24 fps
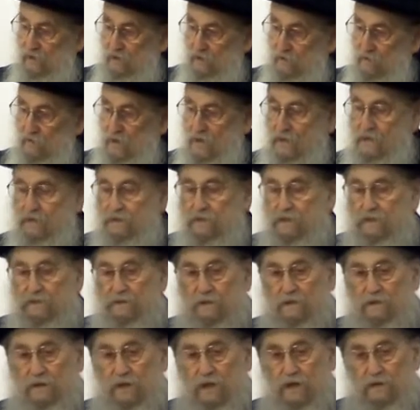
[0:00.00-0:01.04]

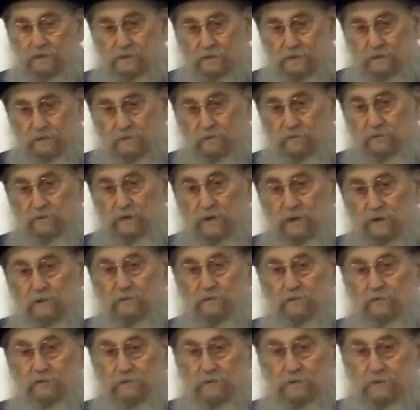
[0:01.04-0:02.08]
awaken in us a new
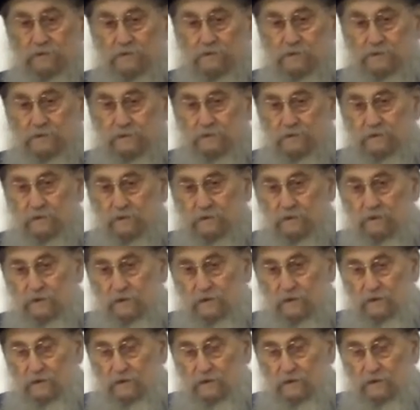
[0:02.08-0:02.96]
interest